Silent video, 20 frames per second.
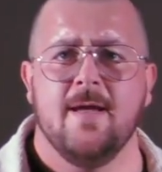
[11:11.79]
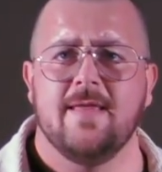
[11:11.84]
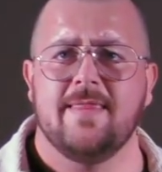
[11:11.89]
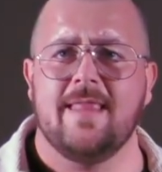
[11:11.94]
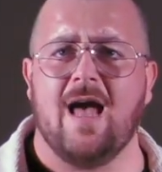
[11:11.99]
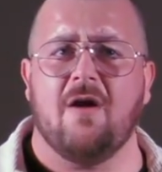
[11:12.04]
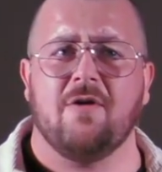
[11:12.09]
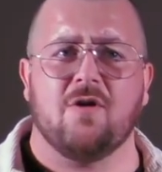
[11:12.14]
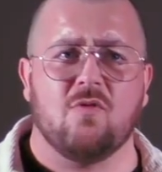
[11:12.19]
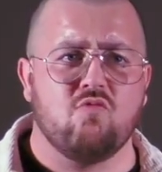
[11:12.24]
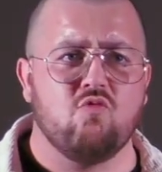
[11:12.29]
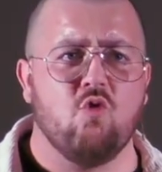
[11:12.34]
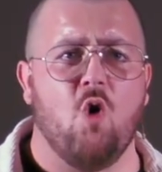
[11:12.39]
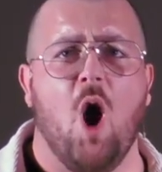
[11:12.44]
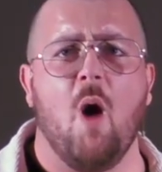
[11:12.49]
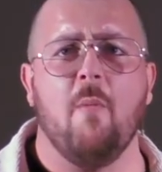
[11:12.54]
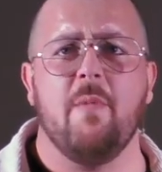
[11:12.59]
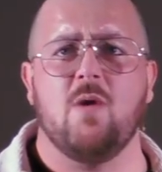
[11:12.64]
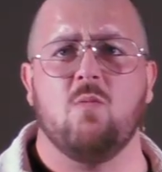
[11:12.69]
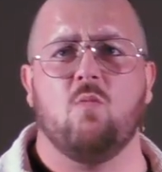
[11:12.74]
Now, the
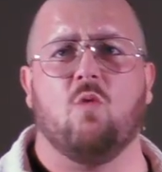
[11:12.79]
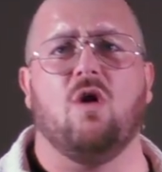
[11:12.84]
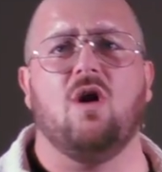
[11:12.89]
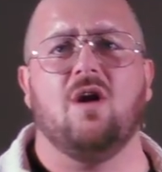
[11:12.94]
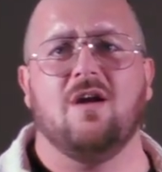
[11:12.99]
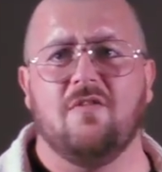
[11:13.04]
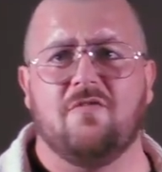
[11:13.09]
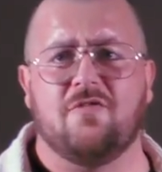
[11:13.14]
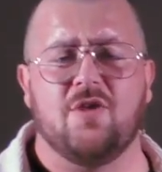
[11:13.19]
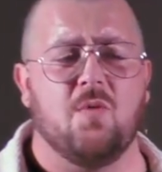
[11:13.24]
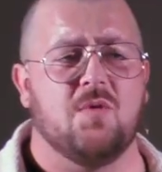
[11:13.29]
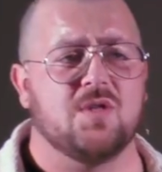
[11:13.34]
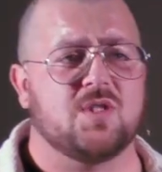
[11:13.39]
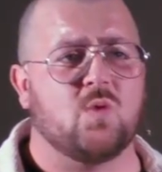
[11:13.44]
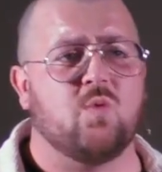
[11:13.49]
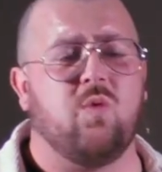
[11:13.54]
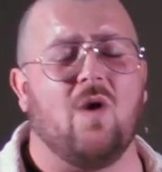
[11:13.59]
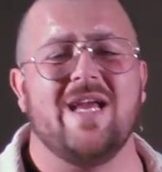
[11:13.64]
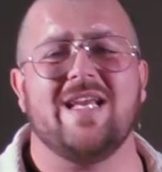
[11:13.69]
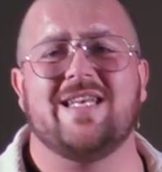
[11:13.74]
Roman worldview was
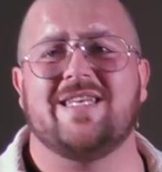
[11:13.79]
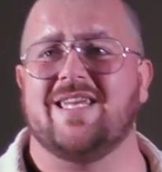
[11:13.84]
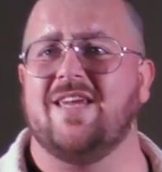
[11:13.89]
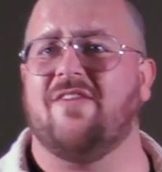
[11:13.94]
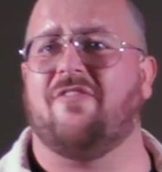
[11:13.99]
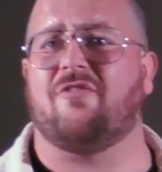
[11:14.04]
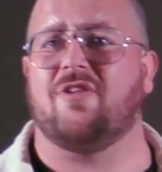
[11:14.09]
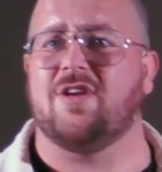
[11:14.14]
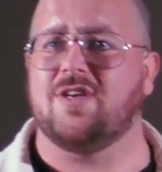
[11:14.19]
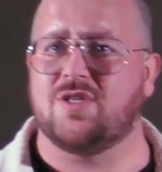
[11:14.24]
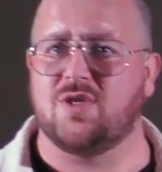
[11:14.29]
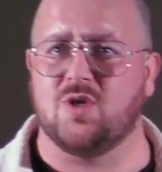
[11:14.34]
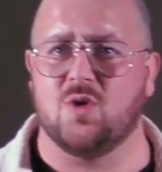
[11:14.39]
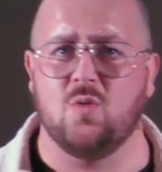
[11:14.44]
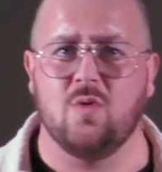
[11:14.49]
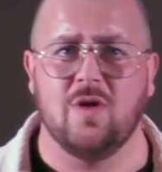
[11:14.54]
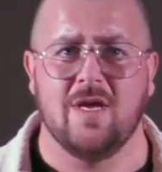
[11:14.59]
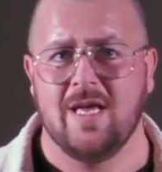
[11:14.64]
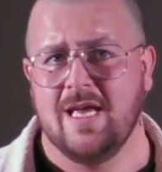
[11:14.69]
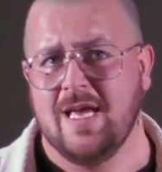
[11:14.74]
quite different
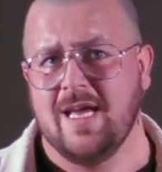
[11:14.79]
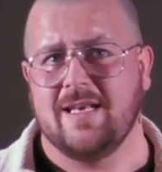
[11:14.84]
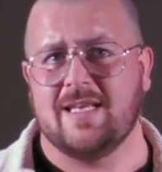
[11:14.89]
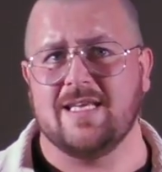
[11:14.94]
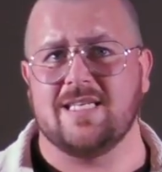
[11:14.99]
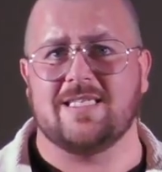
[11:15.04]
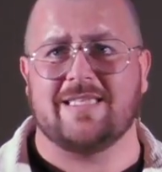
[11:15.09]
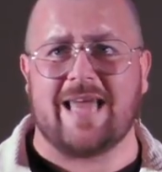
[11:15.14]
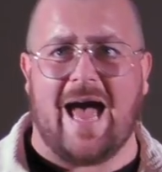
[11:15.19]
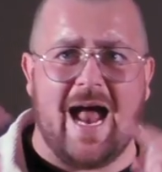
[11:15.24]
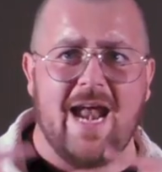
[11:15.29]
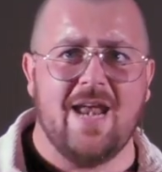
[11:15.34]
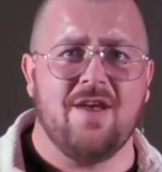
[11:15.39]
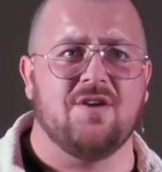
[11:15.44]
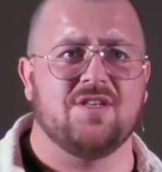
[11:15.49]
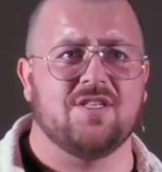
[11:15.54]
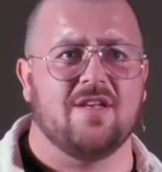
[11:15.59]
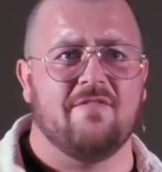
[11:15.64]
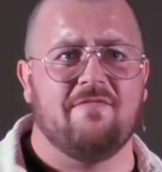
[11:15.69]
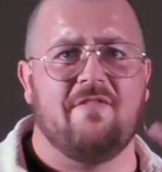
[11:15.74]
to the
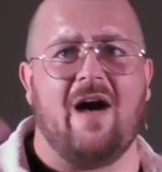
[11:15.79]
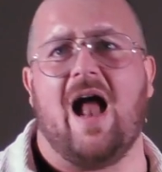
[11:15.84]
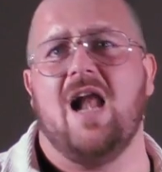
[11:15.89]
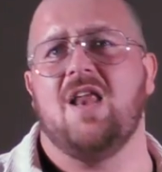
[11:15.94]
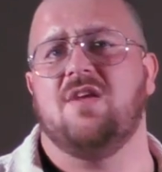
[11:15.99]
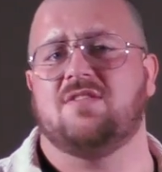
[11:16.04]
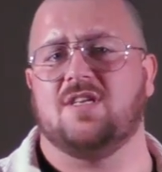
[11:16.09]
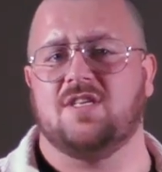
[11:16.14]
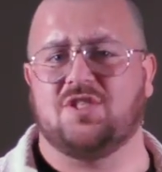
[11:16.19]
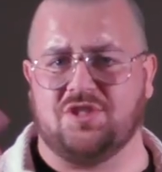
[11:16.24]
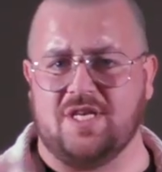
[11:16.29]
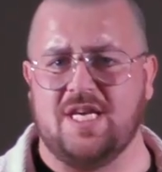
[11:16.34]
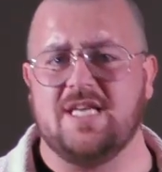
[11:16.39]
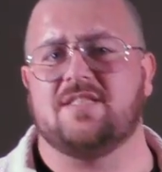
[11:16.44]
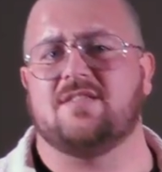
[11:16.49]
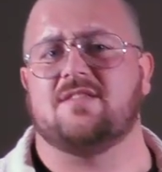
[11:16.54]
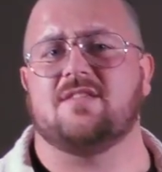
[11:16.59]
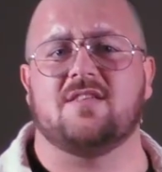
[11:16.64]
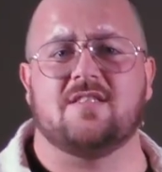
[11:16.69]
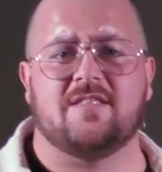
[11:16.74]
standards and values that
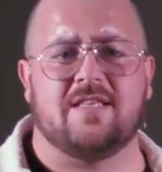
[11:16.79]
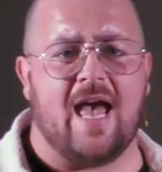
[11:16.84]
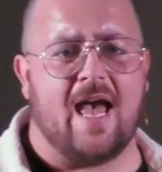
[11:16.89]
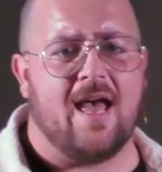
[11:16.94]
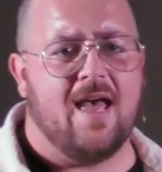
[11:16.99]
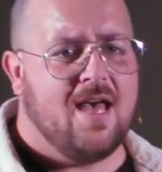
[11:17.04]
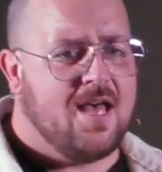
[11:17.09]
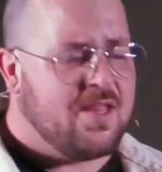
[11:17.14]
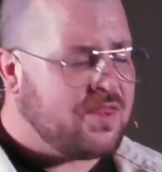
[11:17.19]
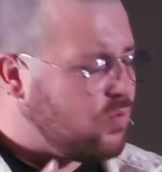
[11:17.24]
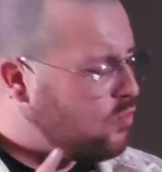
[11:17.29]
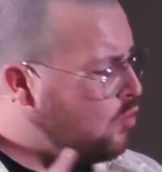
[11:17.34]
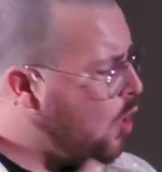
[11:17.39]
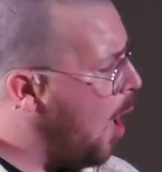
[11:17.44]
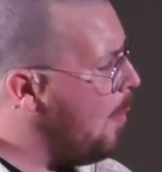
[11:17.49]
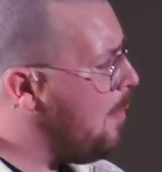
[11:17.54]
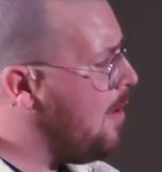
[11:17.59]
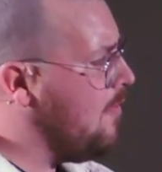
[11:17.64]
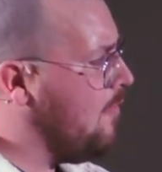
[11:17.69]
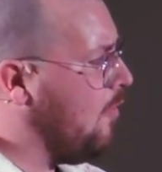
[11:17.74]
Jesus has set. The
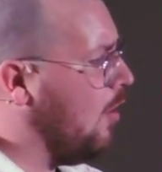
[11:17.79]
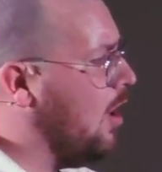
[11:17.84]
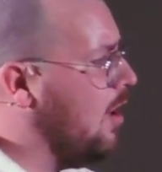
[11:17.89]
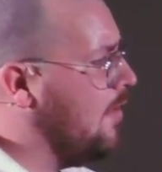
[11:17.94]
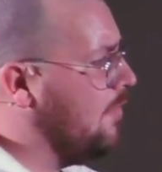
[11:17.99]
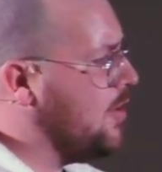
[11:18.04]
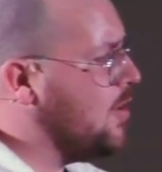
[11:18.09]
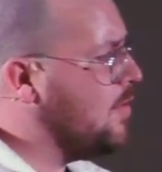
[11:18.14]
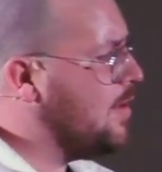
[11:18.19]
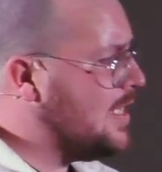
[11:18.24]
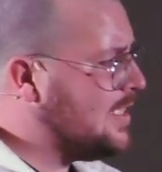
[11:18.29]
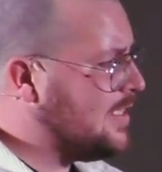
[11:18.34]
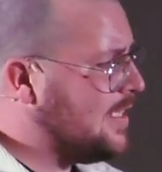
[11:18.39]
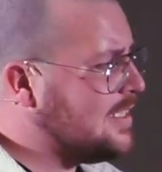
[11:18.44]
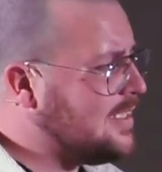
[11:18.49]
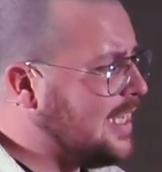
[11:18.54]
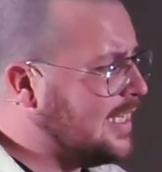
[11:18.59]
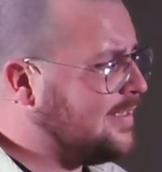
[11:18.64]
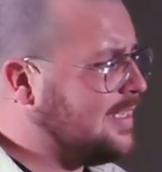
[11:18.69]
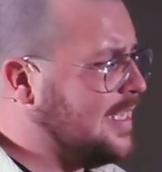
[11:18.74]
Roman worldview
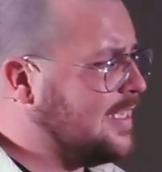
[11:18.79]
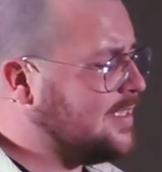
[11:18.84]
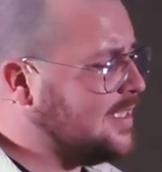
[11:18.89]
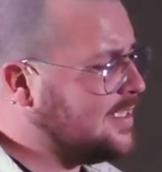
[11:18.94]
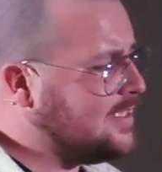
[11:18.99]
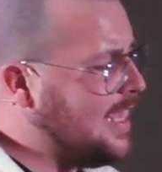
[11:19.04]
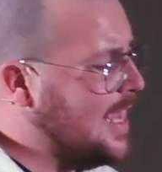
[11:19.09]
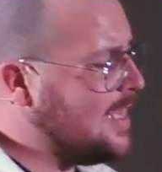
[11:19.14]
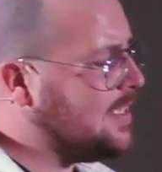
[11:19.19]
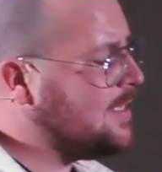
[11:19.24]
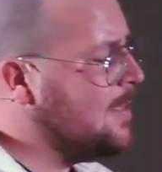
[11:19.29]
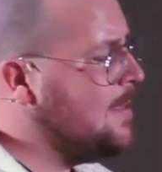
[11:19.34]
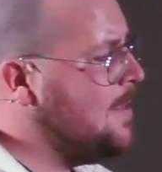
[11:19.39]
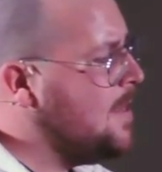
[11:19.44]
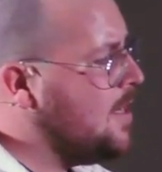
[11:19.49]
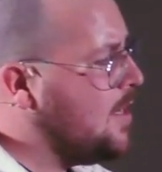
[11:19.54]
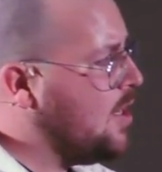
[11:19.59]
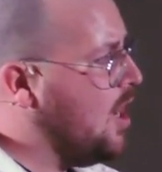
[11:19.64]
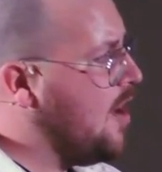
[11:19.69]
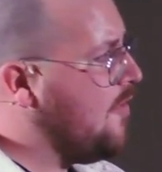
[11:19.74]
is like this. It says,
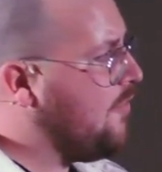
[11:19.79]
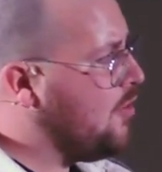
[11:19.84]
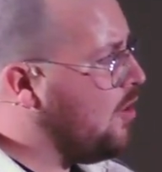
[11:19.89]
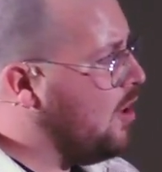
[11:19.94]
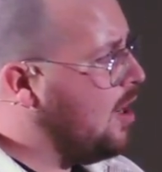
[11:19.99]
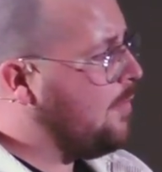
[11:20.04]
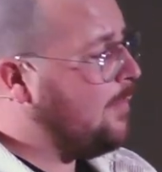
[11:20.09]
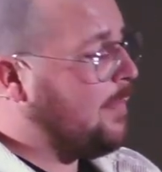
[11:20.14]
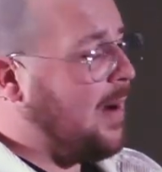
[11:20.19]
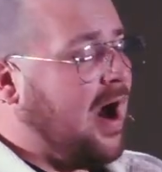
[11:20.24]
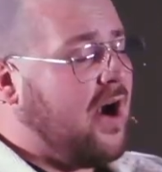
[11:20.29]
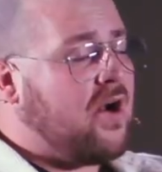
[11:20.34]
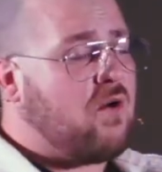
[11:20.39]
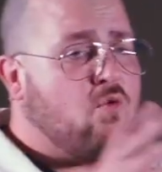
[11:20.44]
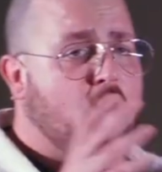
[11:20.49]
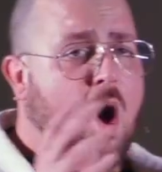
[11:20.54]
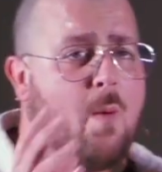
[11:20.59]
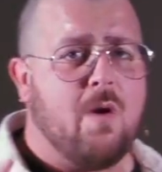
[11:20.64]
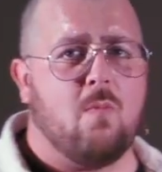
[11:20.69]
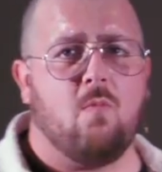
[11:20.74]
you know, if you're part of the
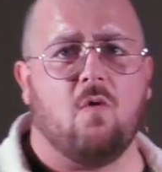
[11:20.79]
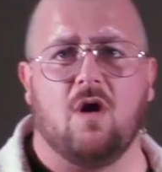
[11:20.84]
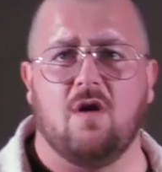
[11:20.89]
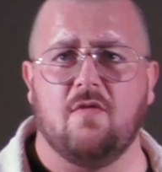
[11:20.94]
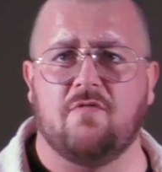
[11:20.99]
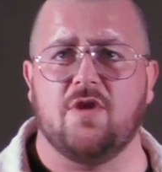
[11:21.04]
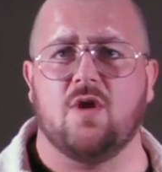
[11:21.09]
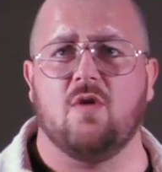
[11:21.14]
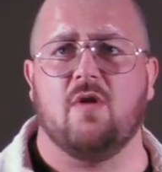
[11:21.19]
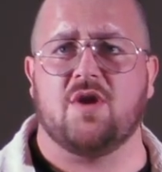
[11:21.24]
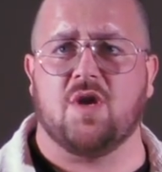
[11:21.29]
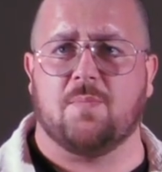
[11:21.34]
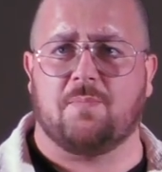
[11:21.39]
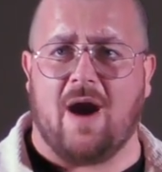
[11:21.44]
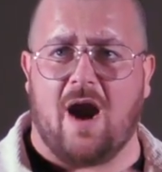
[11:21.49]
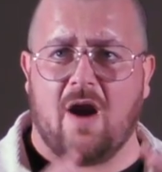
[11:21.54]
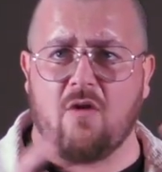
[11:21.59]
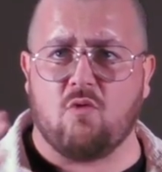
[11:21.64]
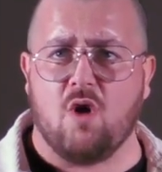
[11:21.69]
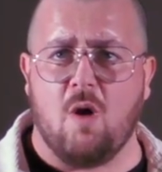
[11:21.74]
Roman worldview and you're
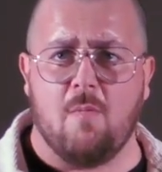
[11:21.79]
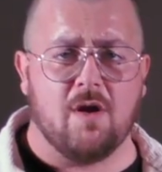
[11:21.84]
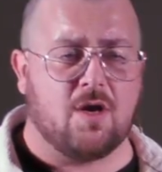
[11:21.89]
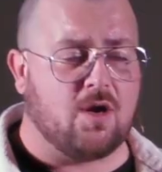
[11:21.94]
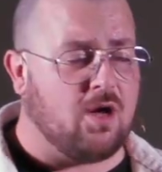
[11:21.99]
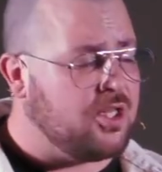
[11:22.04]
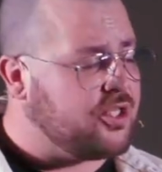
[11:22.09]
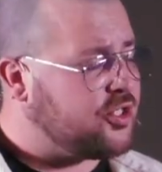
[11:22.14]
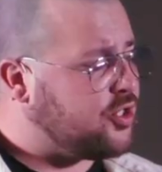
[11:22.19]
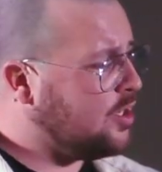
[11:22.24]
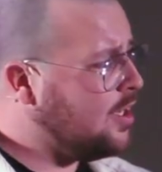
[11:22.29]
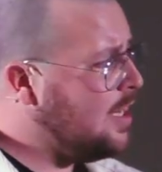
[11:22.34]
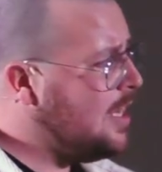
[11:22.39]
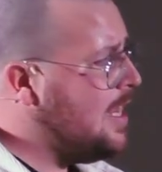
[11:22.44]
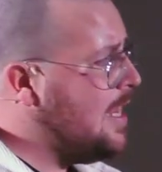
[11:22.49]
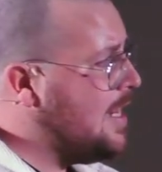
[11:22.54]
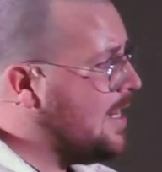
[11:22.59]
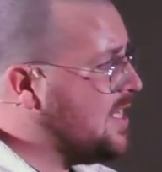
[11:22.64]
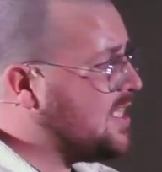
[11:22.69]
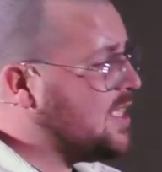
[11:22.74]
part of Roman culture,
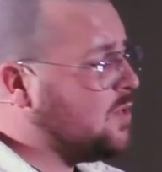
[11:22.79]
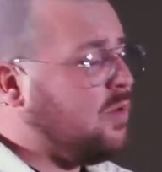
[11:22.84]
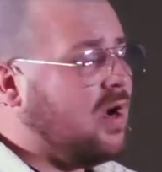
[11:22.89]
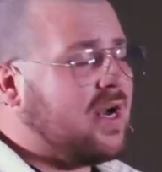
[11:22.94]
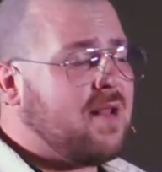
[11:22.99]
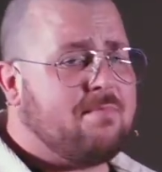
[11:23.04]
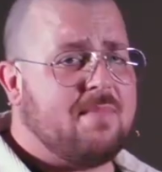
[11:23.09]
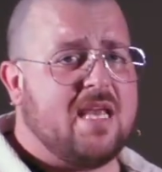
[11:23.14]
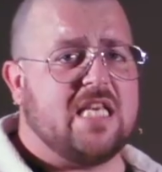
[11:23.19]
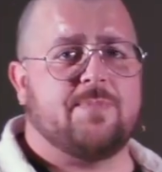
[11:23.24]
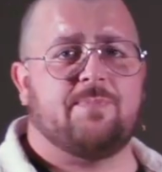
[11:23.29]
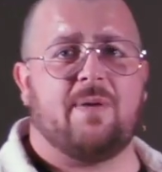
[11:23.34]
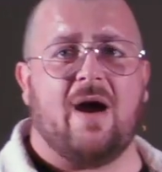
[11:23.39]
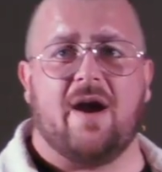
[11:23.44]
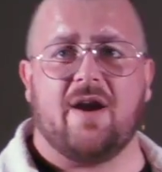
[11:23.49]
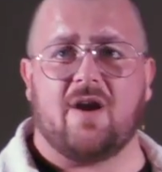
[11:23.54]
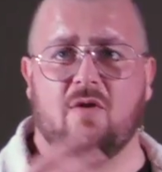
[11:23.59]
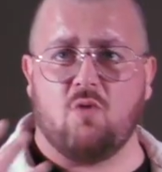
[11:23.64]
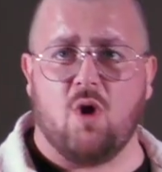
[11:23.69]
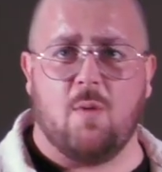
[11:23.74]
this is what it means
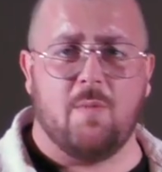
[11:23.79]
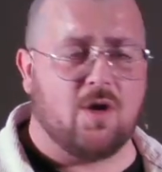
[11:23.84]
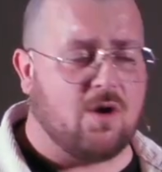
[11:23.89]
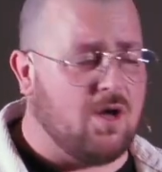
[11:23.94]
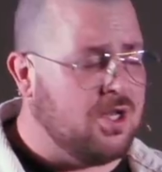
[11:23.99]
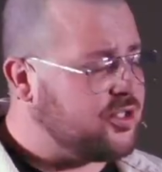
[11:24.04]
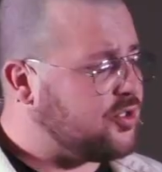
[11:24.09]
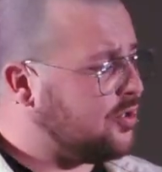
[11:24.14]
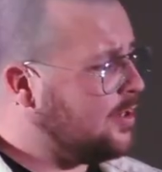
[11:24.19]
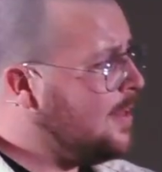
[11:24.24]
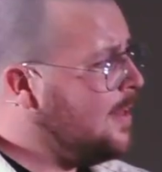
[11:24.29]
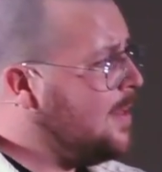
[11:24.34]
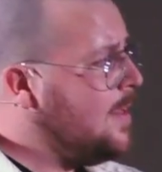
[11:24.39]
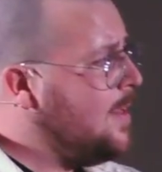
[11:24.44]
part of the Roman culture.